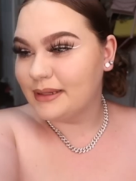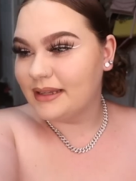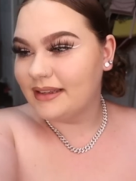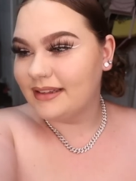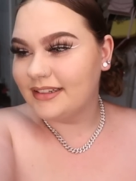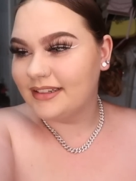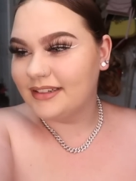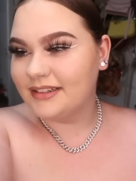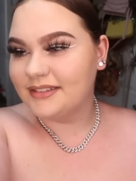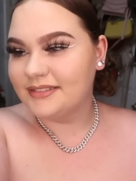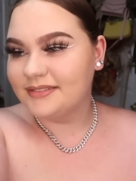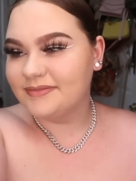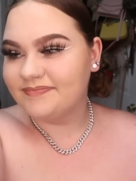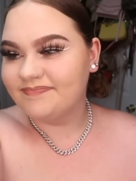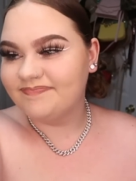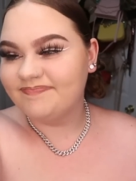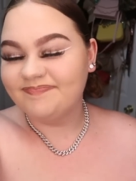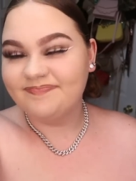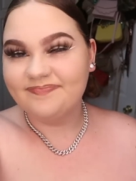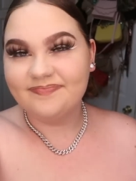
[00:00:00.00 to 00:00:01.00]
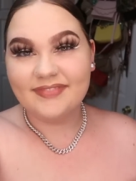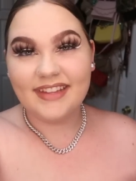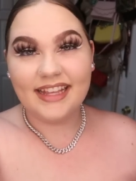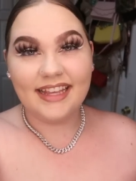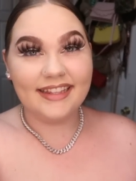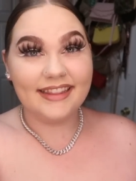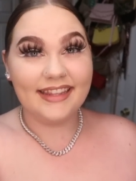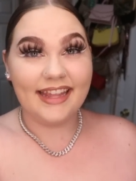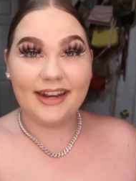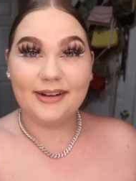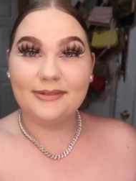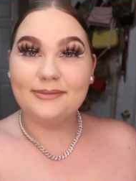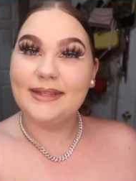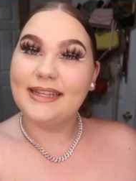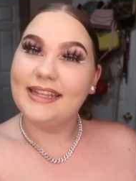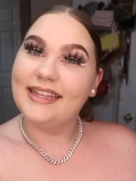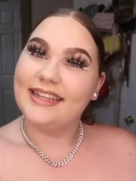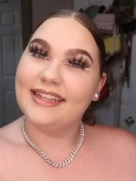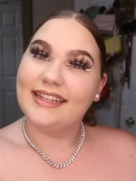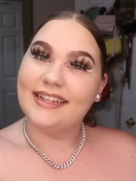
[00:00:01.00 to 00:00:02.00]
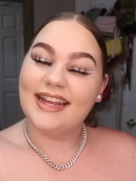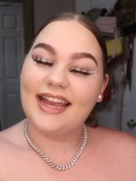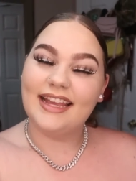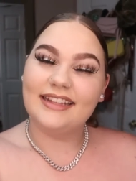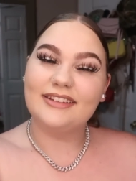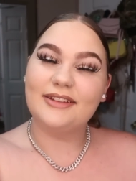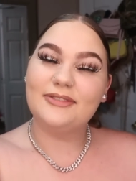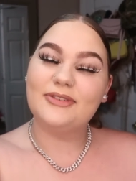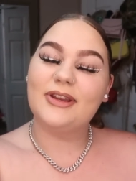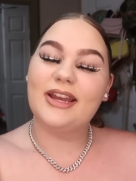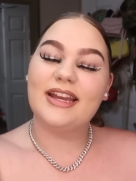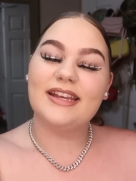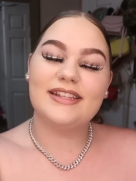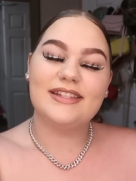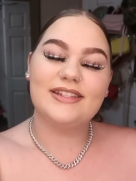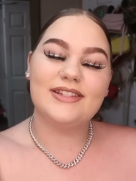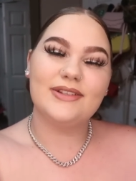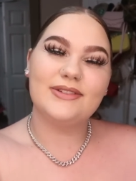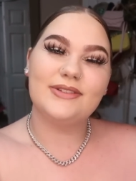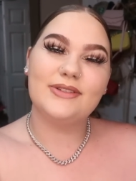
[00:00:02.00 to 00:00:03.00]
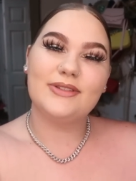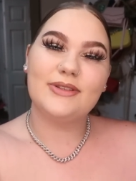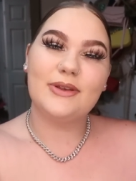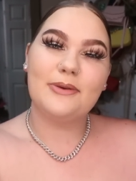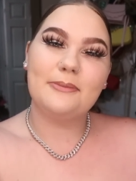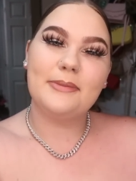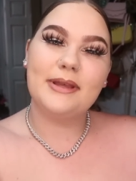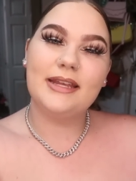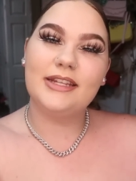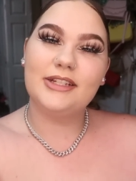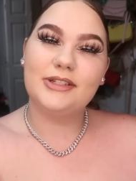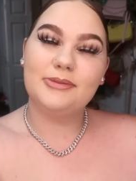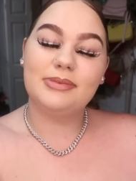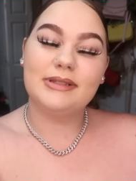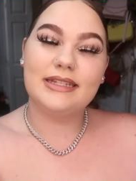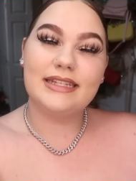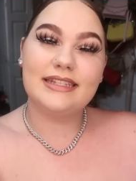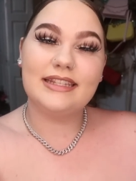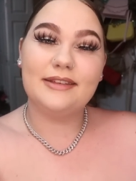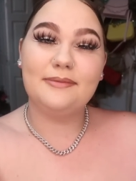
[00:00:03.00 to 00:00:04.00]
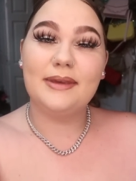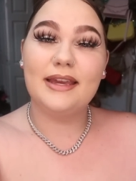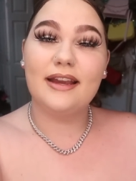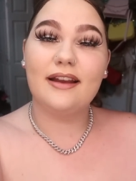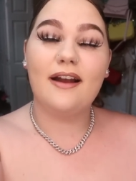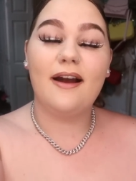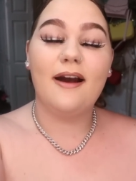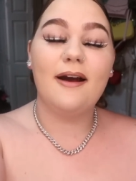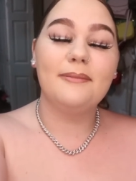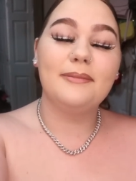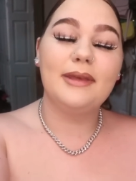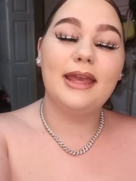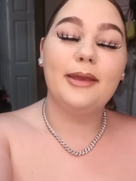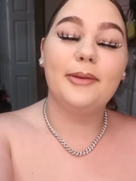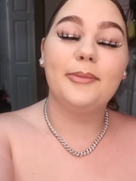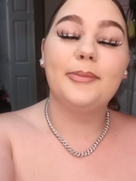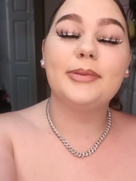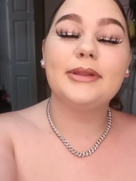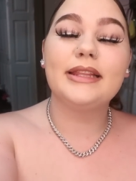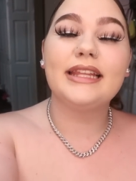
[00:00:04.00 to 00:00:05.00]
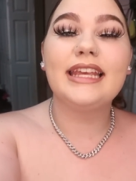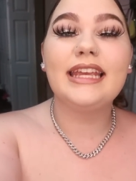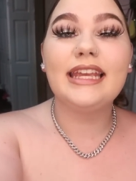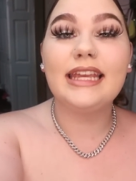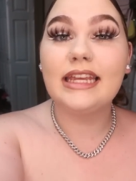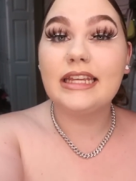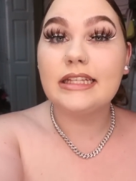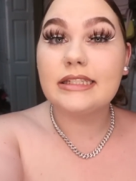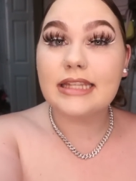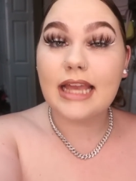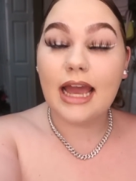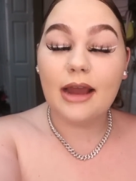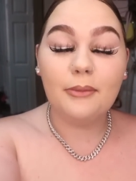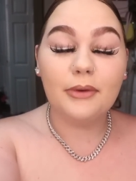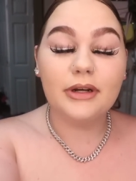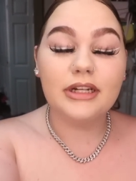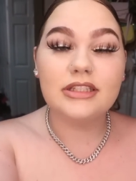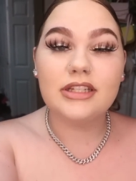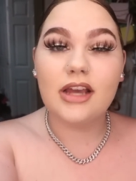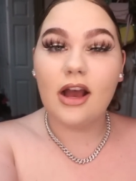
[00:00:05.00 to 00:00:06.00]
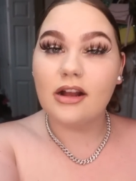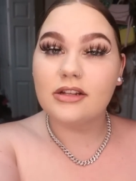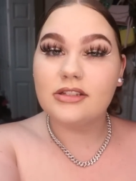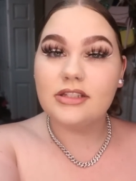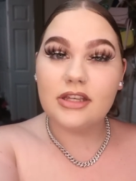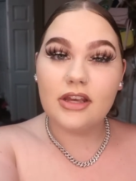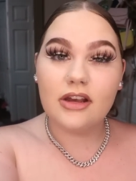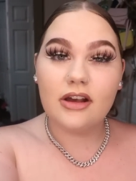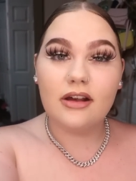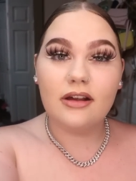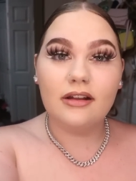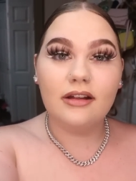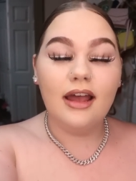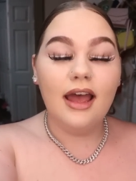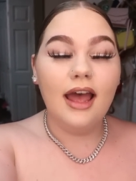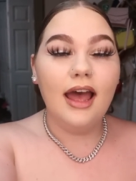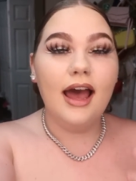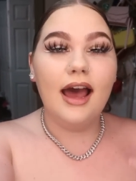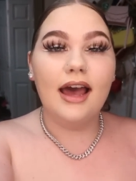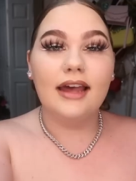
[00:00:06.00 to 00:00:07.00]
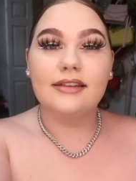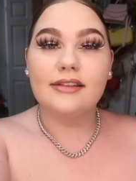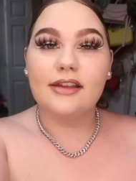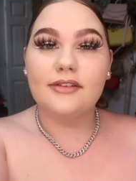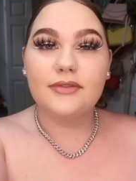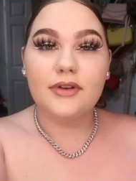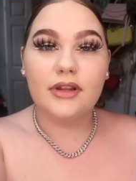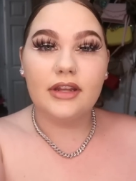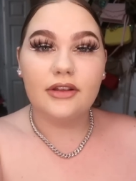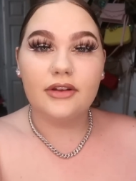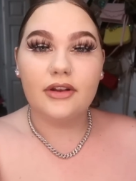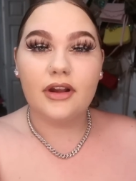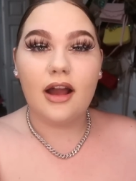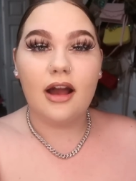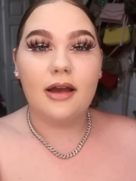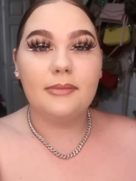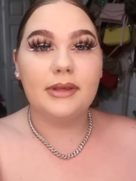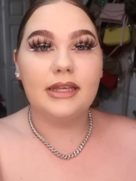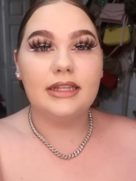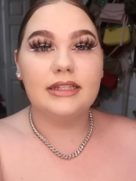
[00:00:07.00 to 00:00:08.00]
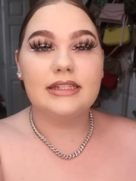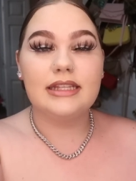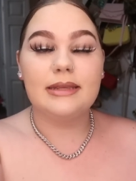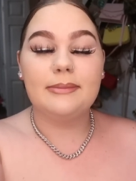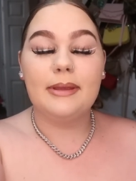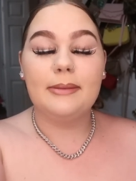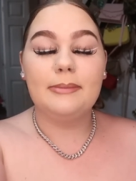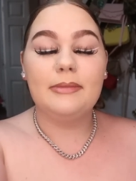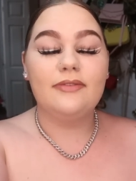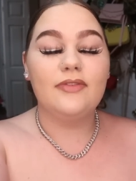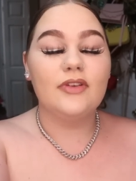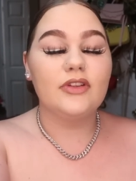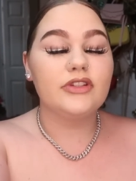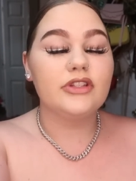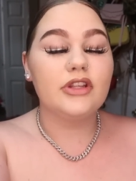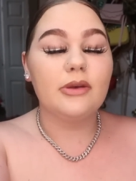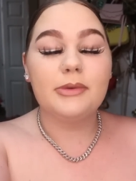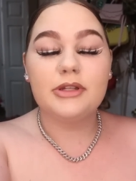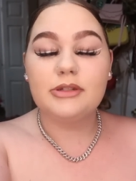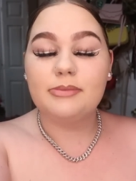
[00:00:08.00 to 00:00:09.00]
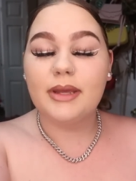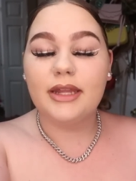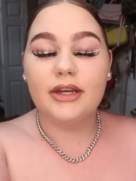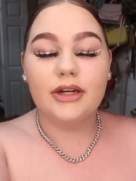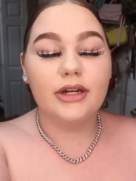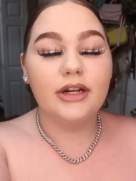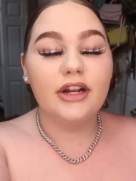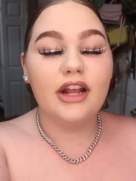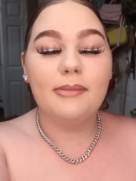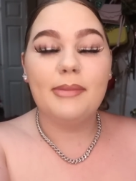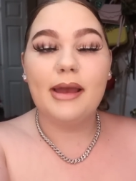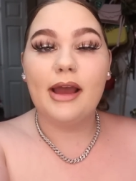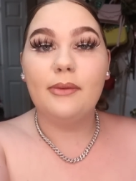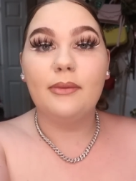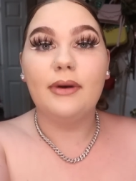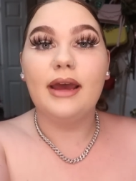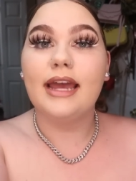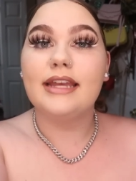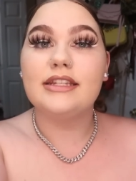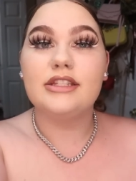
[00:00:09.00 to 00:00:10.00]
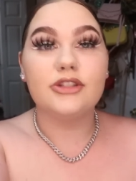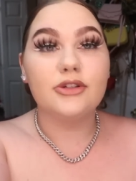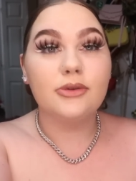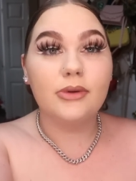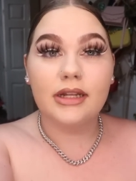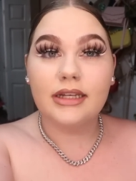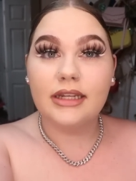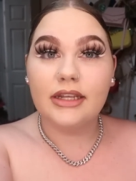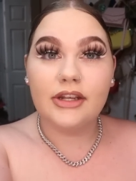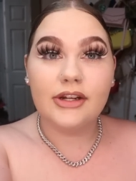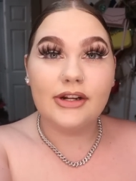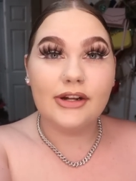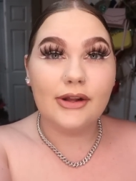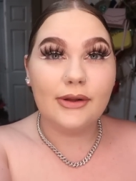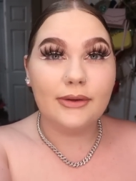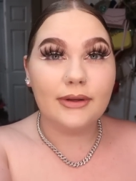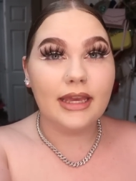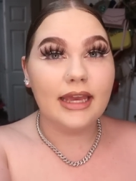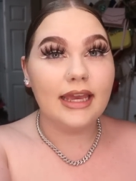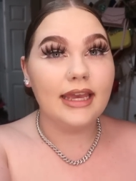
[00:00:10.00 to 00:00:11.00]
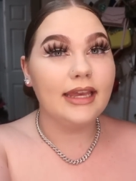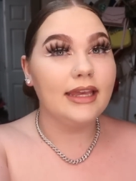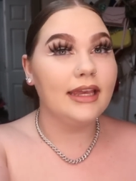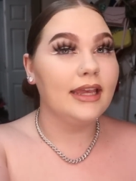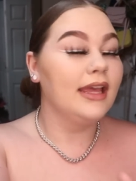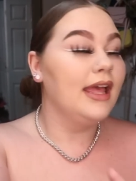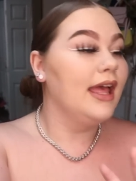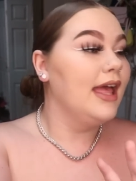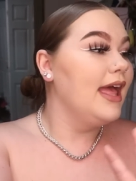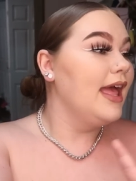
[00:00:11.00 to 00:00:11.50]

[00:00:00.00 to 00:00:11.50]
But um, that'll be it i love you guys so so so much please leave me a comment please i want to talk to y'all i love reading your comments they make me feel so much better about what i do on here okay